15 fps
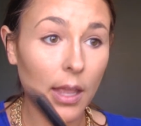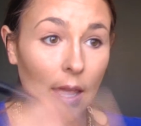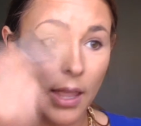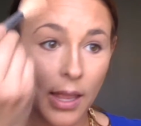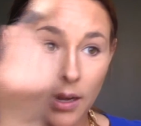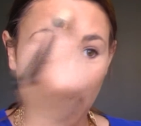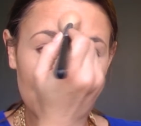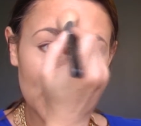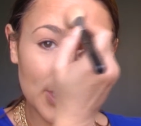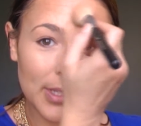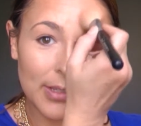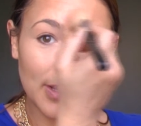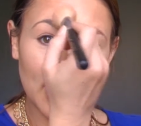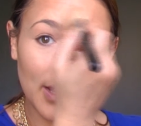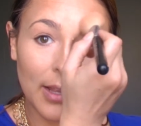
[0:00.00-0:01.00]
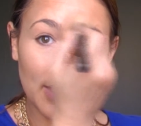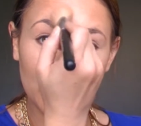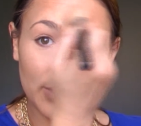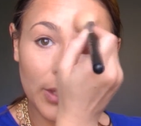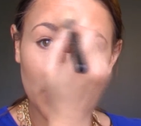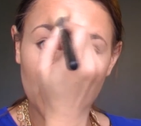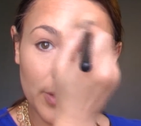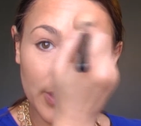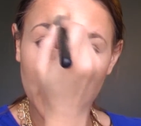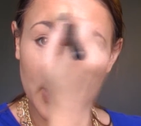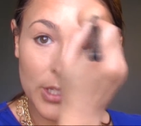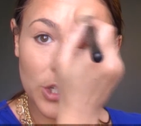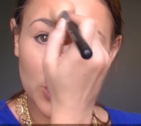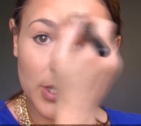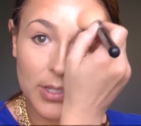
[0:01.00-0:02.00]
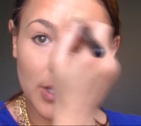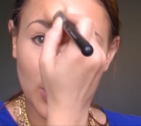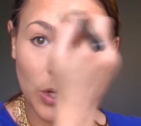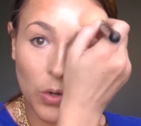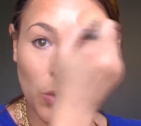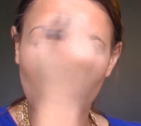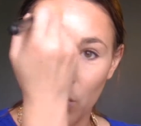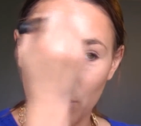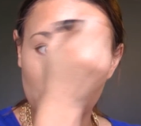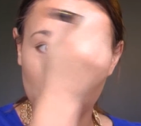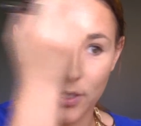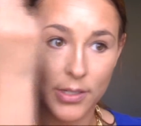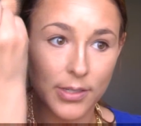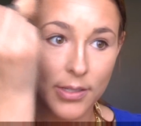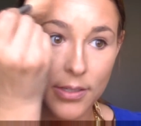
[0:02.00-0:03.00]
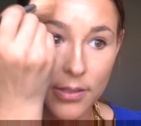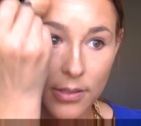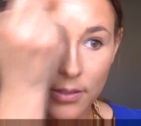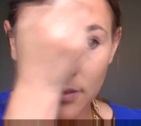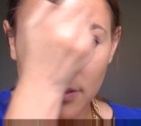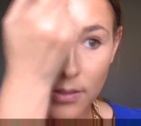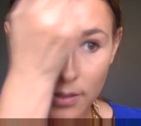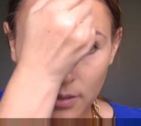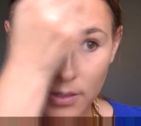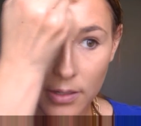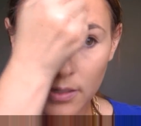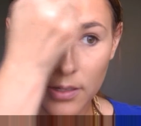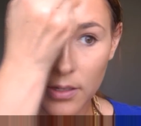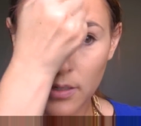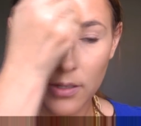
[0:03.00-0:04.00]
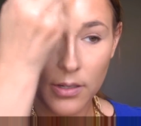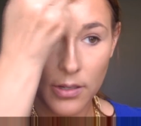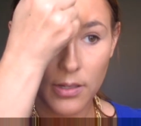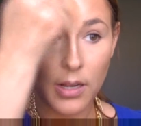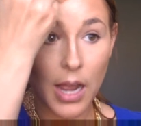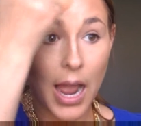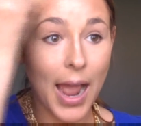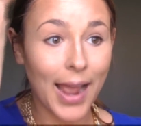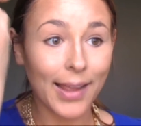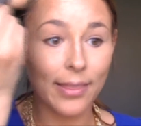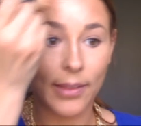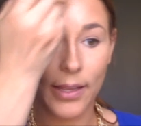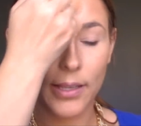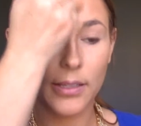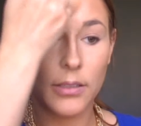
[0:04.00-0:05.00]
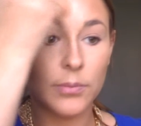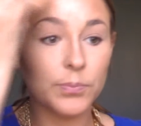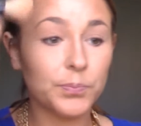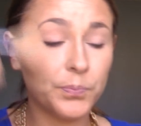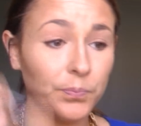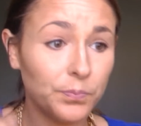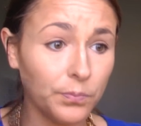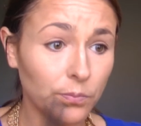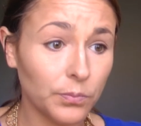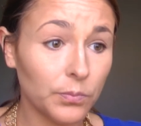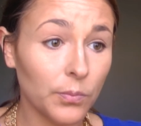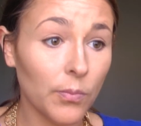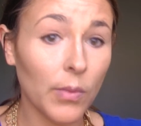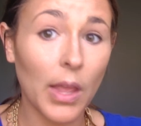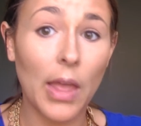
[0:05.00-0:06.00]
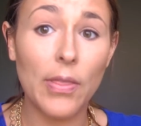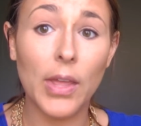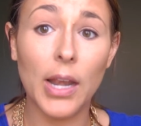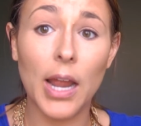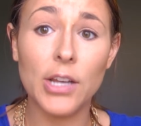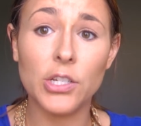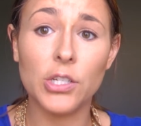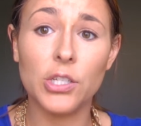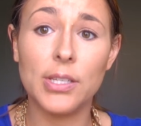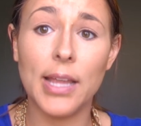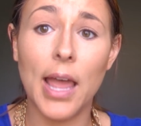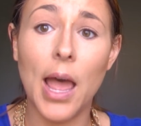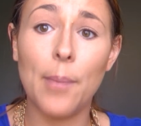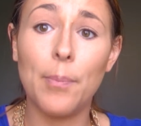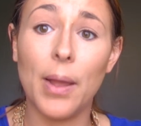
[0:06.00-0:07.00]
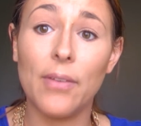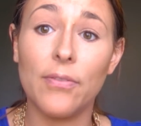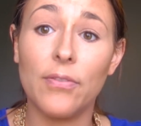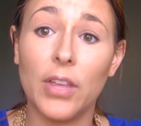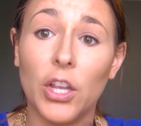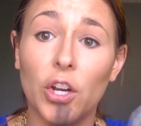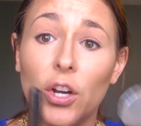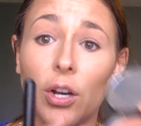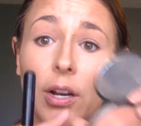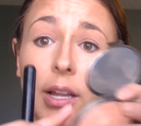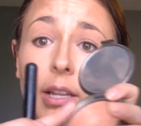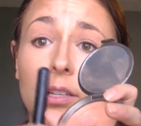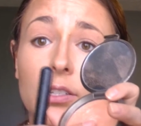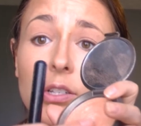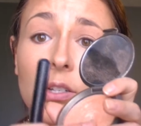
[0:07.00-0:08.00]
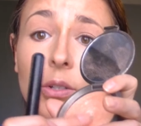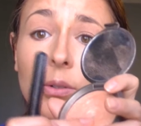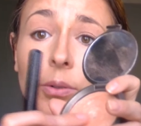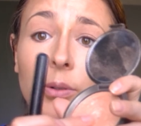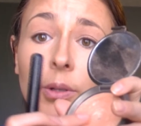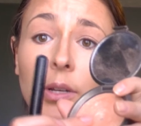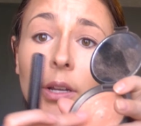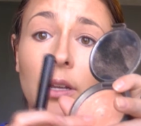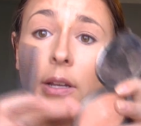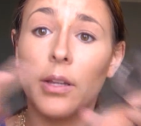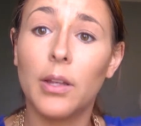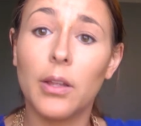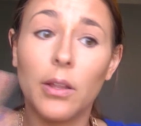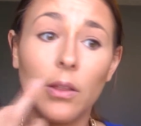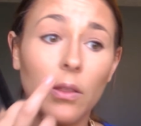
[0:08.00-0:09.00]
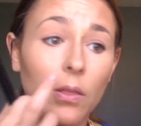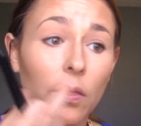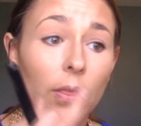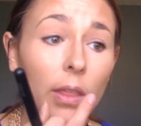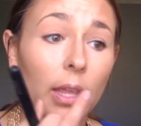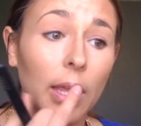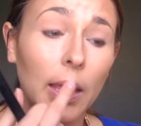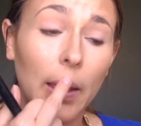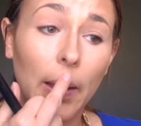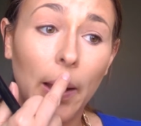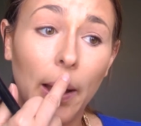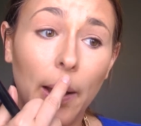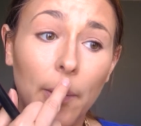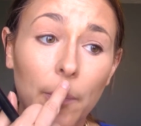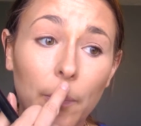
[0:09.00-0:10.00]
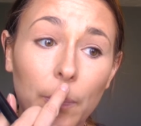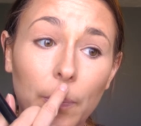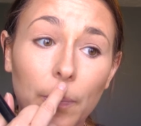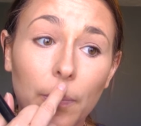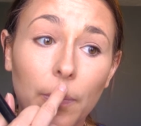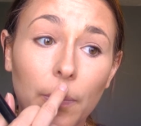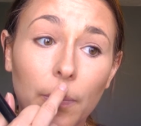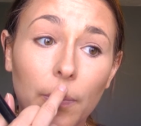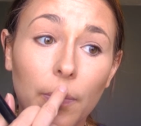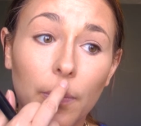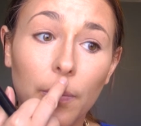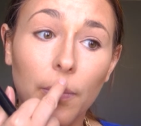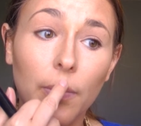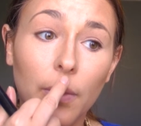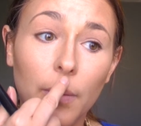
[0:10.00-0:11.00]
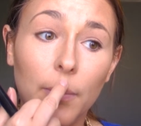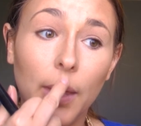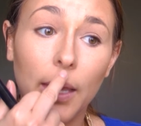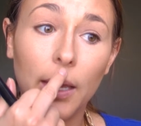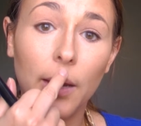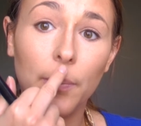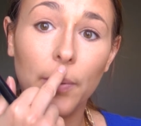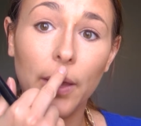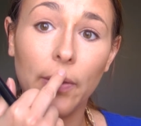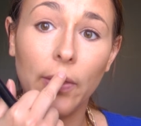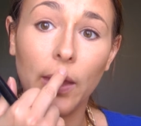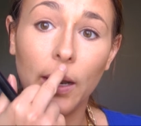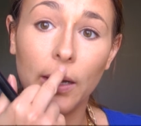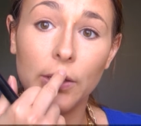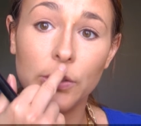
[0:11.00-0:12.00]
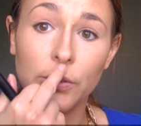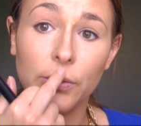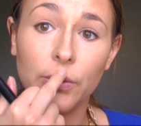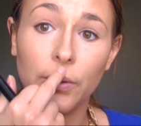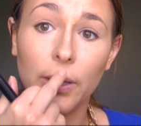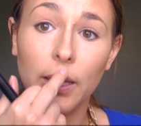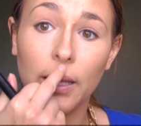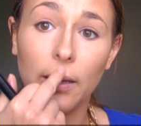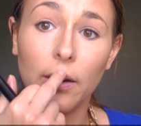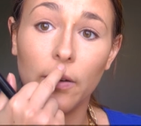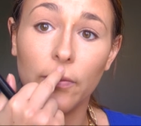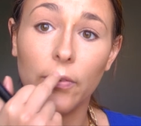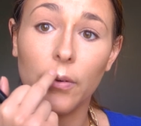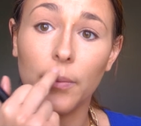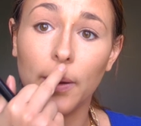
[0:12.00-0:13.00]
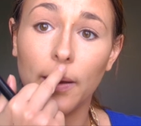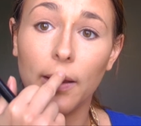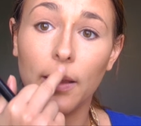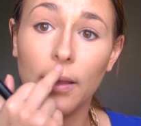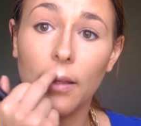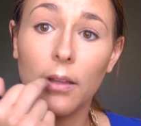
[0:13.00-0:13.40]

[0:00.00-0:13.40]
it's literally just a gorgeous highlight. And then I just dab my finger into the makeup, and then I do here for my